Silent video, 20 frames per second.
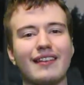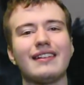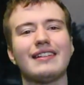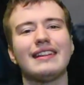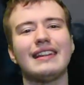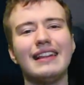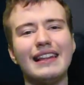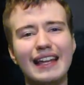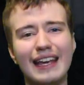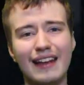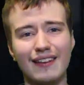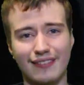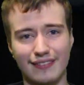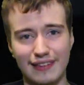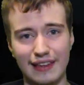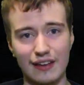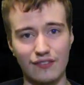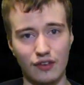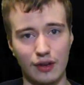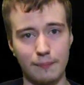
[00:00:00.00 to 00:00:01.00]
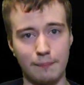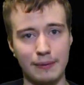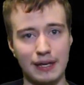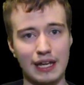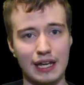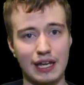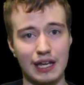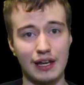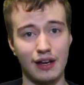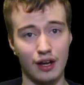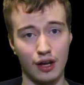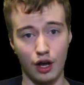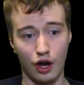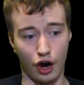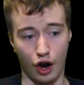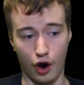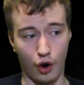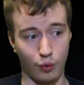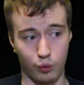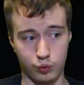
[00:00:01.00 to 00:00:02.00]
at least given me
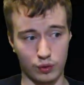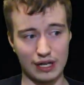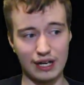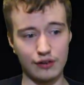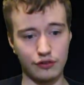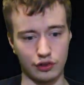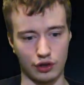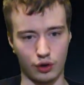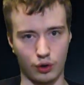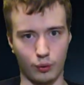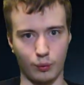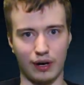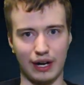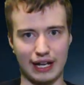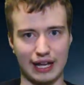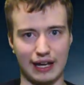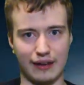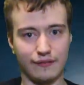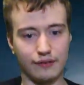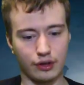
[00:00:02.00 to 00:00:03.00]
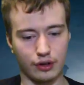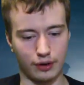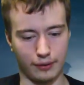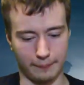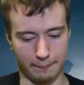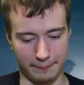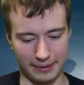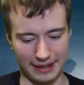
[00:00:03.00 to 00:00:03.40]
a reason or whatever,